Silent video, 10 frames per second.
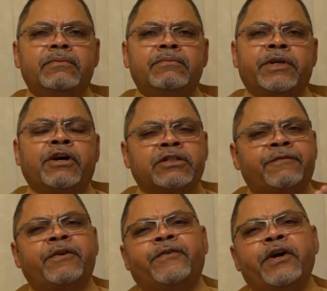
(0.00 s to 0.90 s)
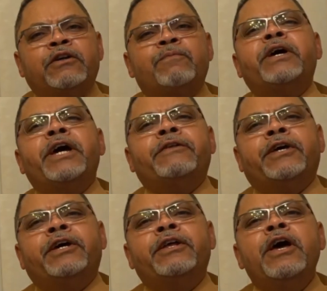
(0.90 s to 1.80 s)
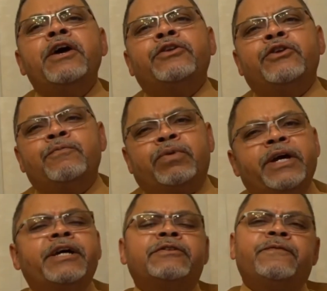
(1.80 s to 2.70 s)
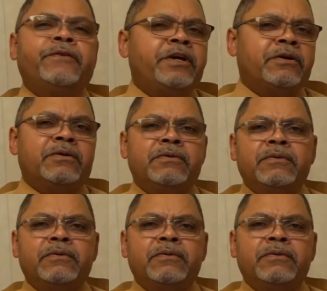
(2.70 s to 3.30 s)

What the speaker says: Because if you fail to plan, then you plan to fail.